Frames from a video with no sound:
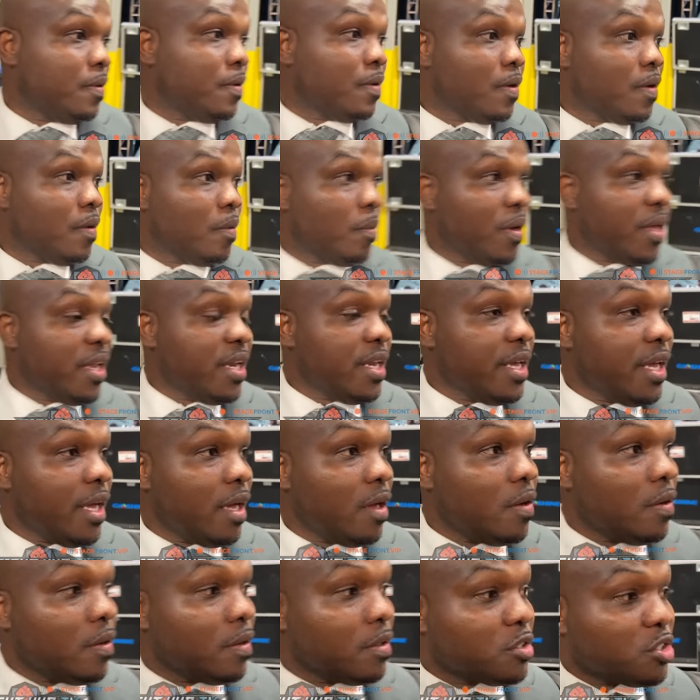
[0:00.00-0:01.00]
But
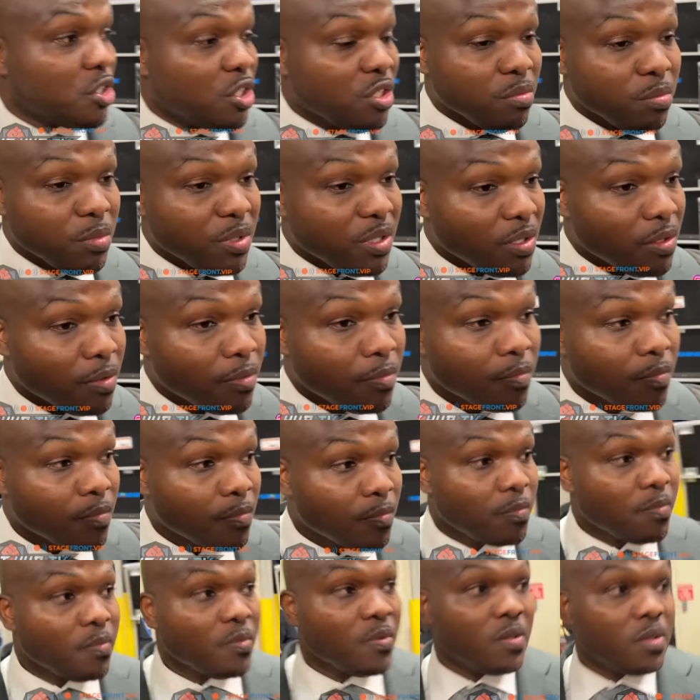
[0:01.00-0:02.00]
anyhow. Did they tell you, Tim,
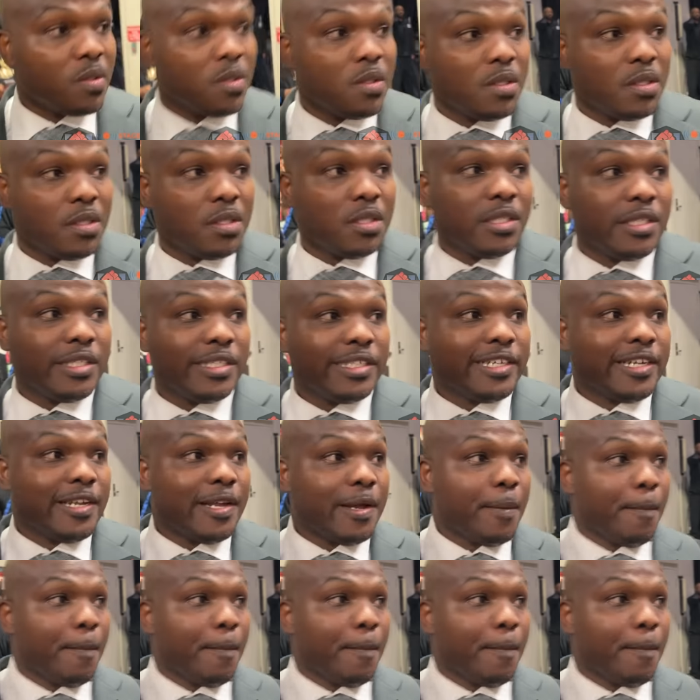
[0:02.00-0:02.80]
that his hand was hurt?